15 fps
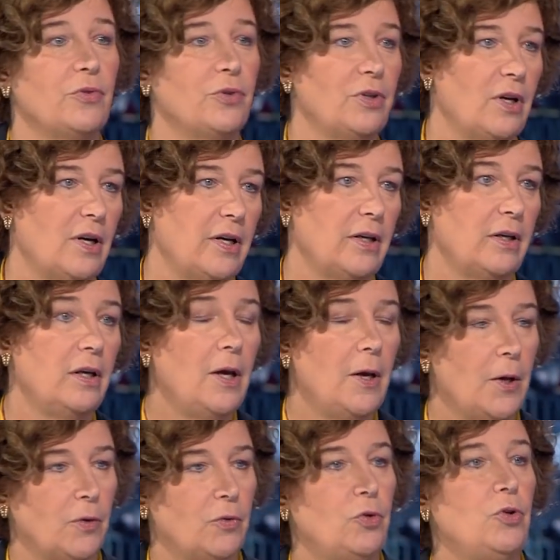von der Leyen,
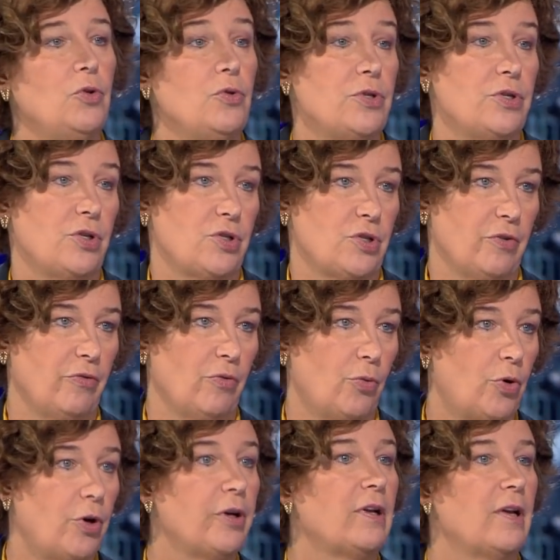the usage of a
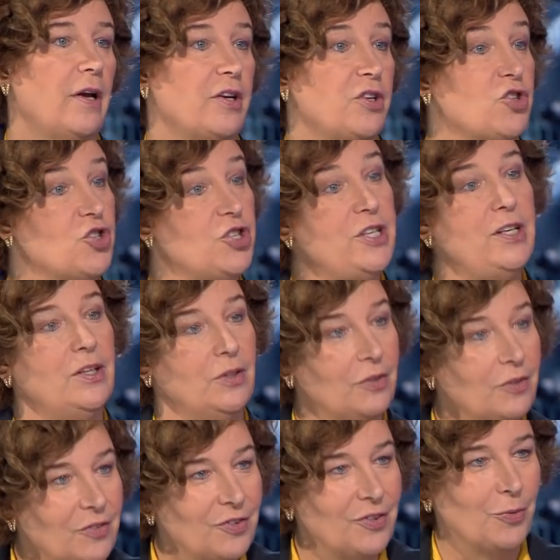word like
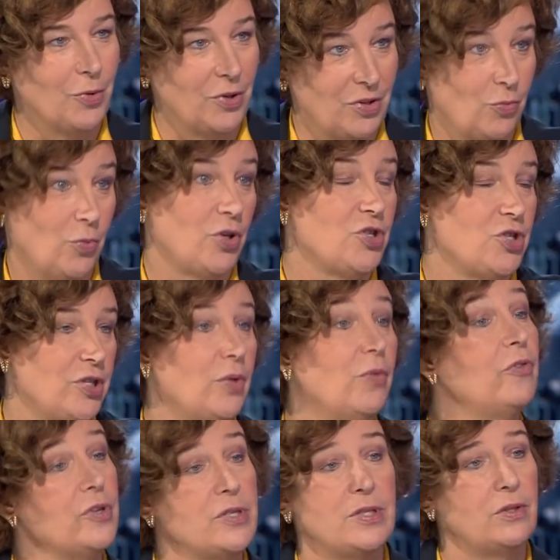shield, when she
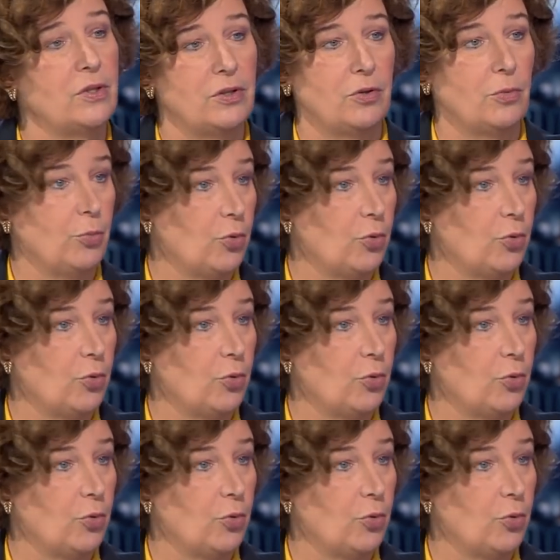visited the